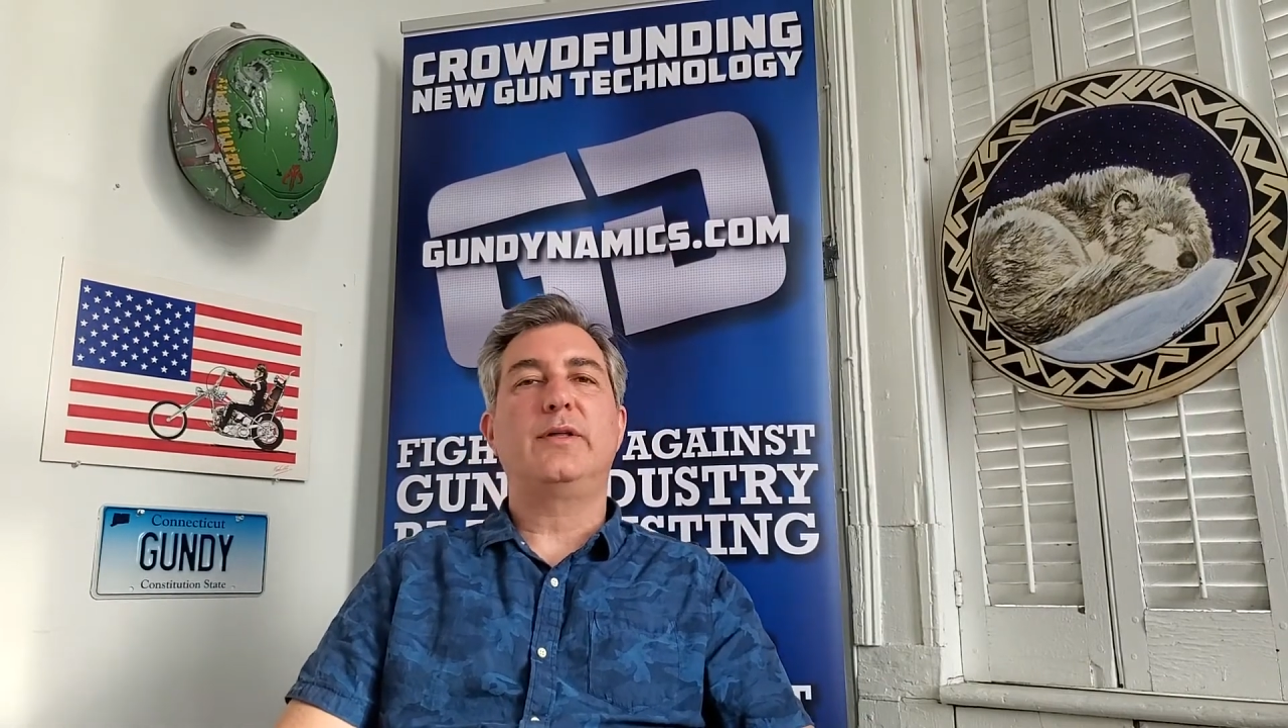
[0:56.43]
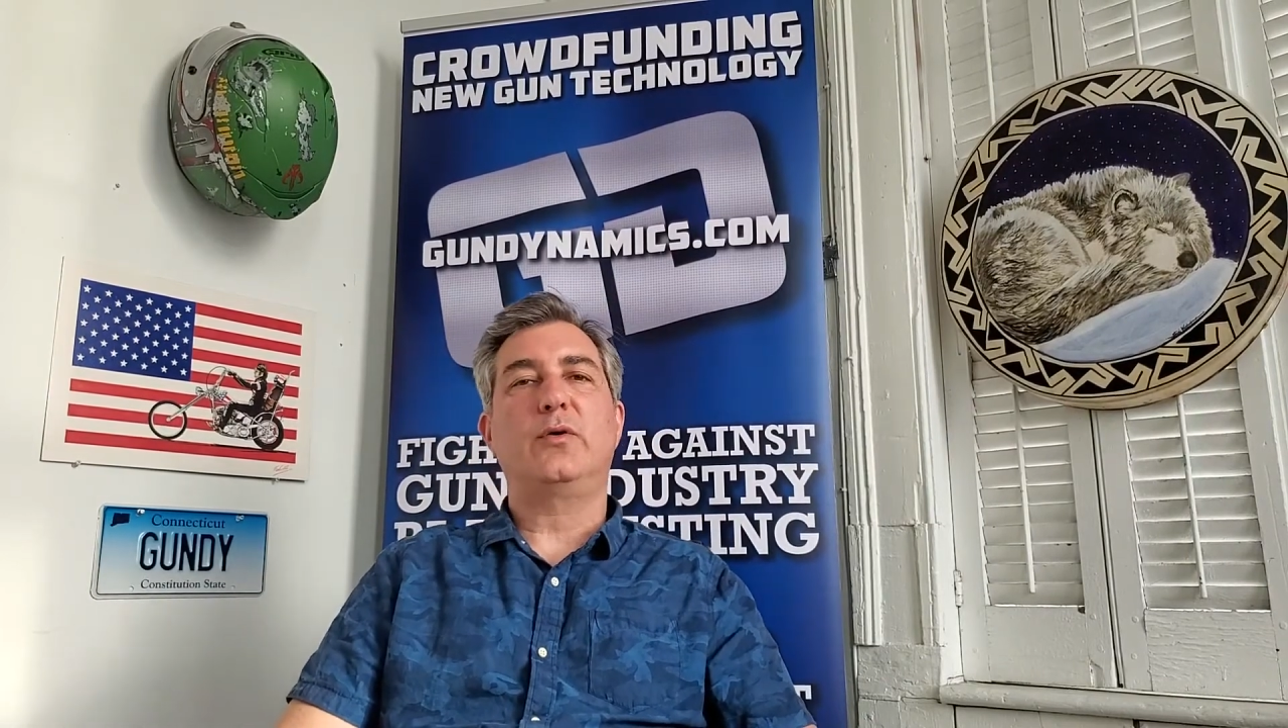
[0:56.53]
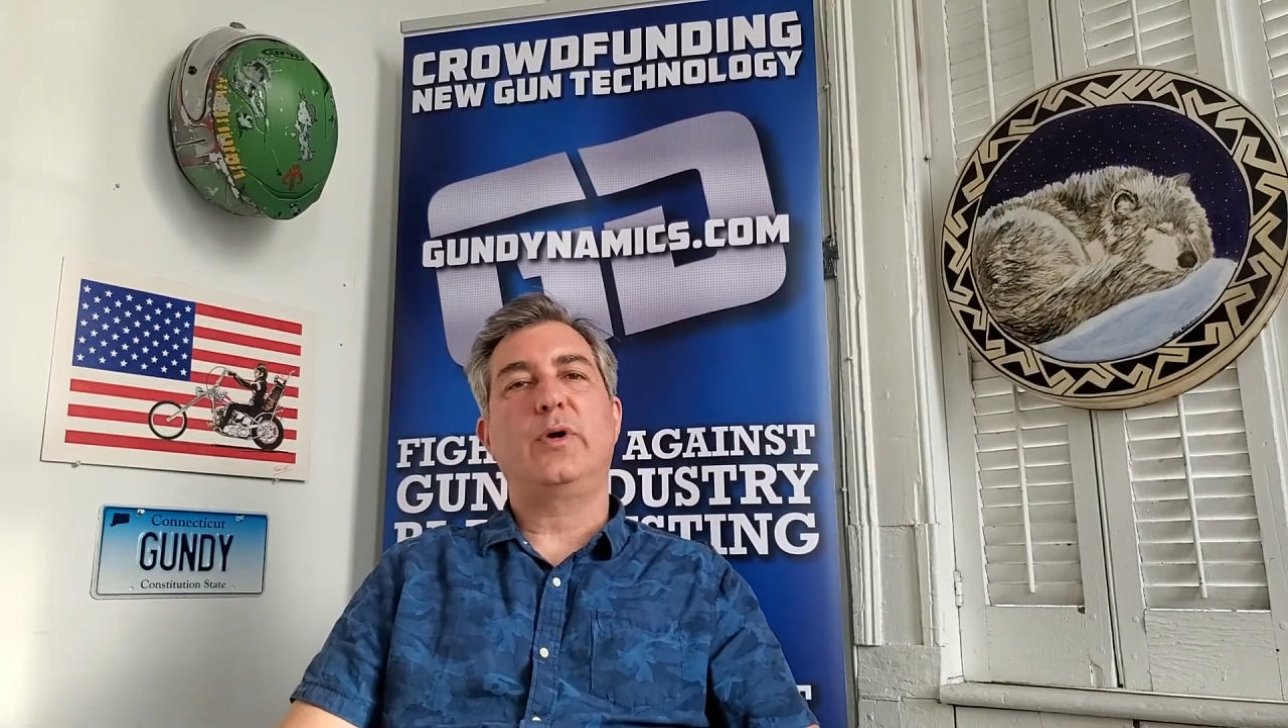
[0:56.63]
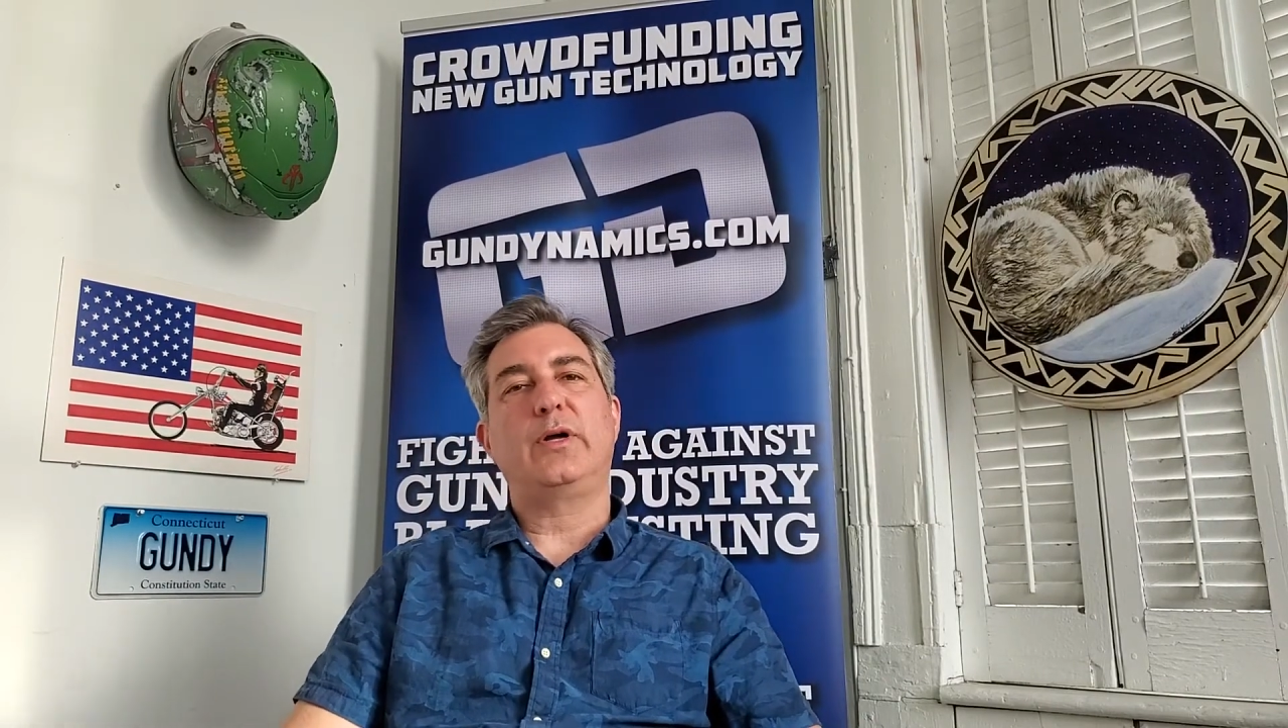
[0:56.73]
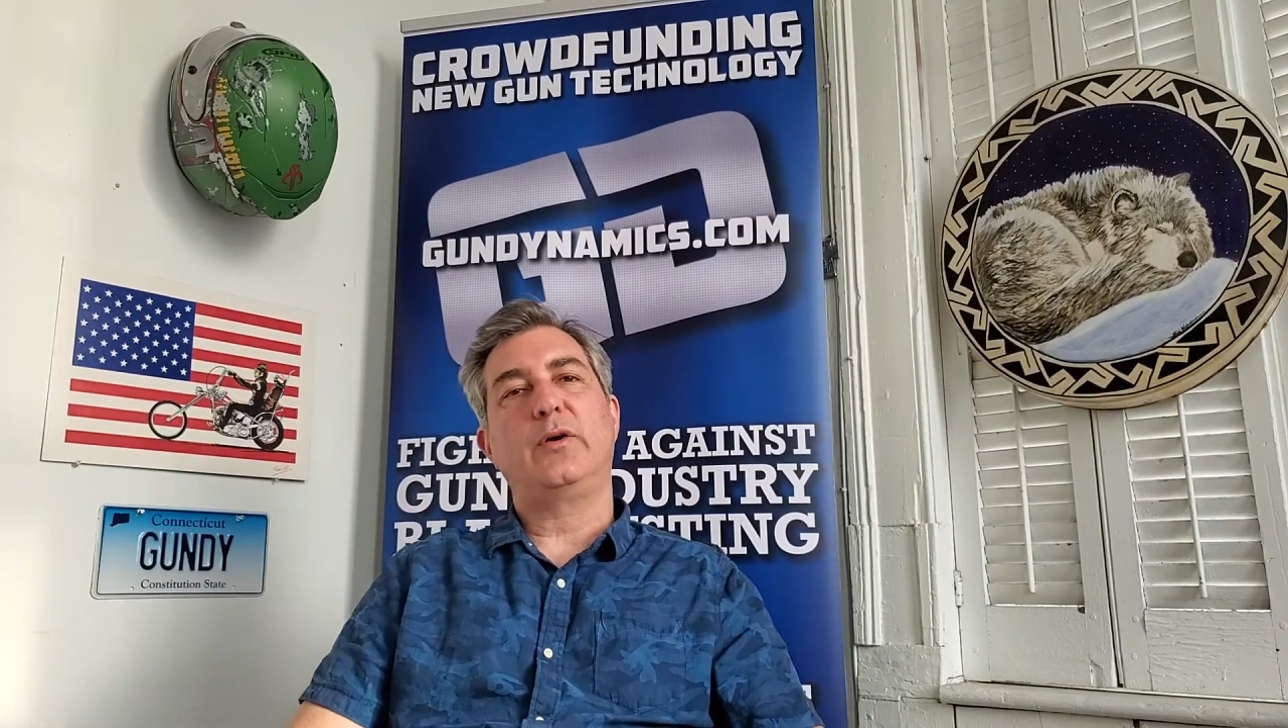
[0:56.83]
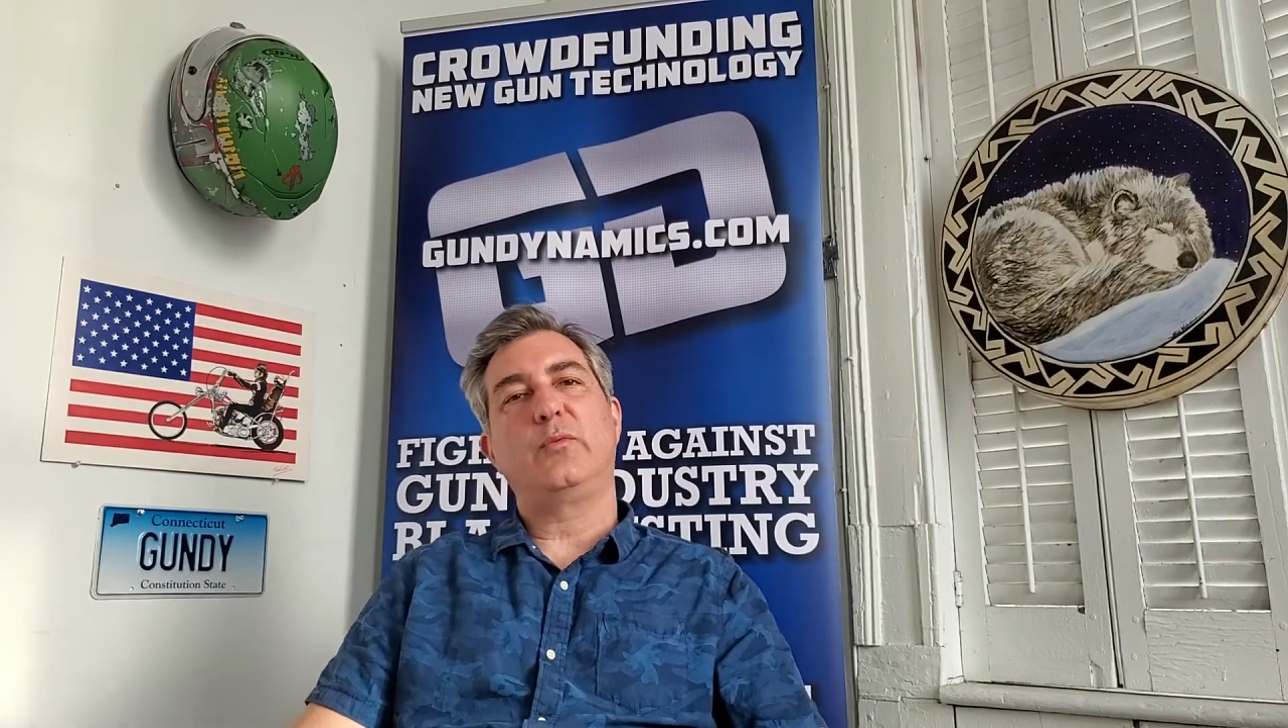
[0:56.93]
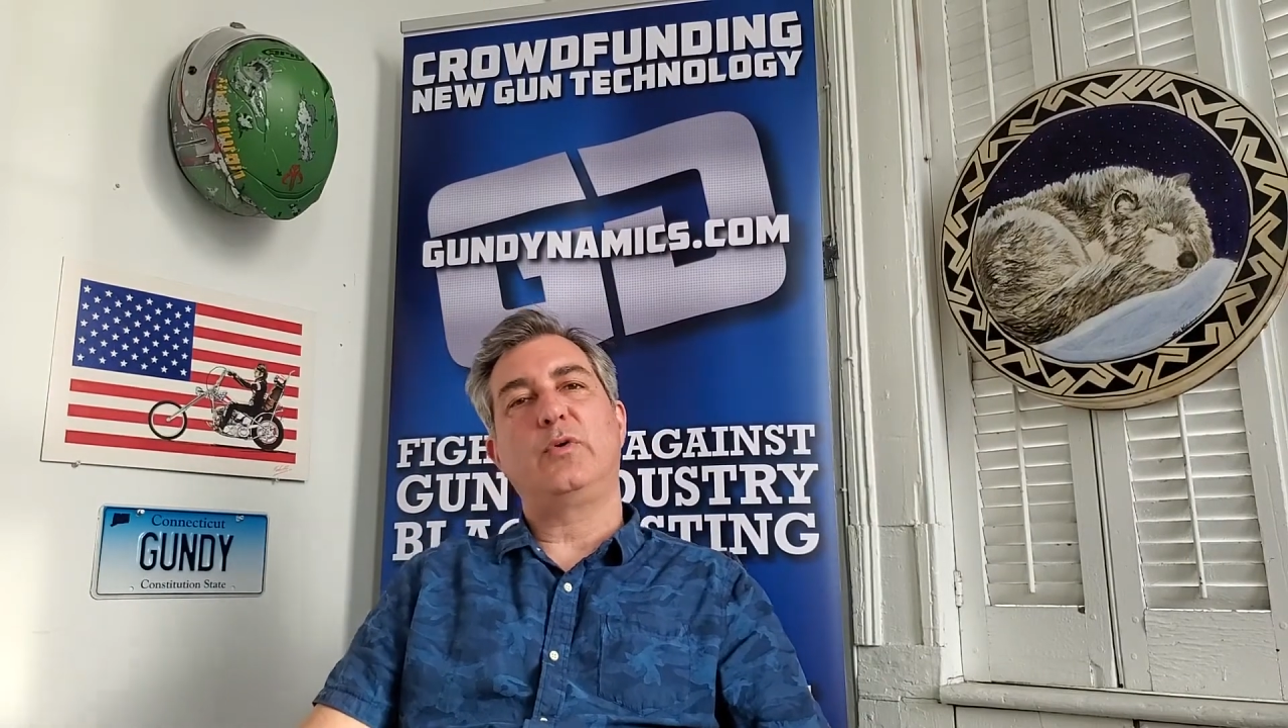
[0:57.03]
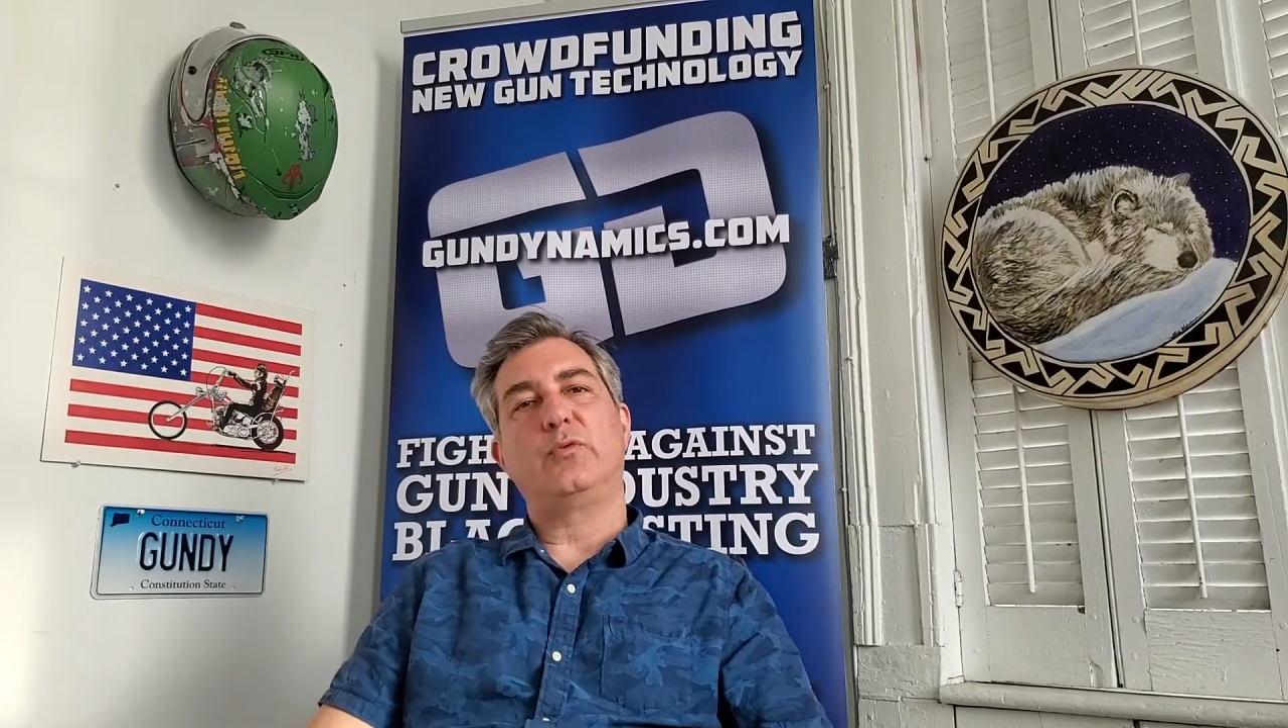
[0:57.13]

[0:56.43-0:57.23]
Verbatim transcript: the quicker we'll